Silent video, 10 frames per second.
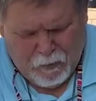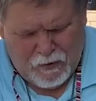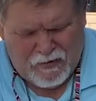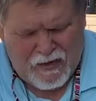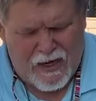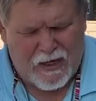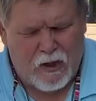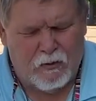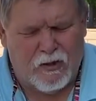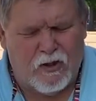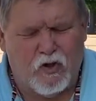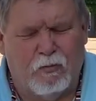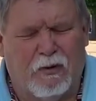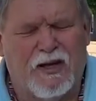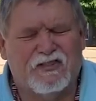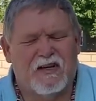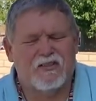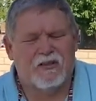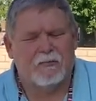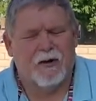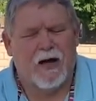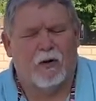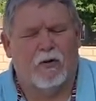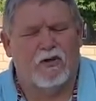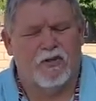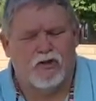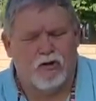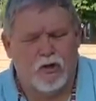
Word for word: We thank you that you bless us and empower us, that you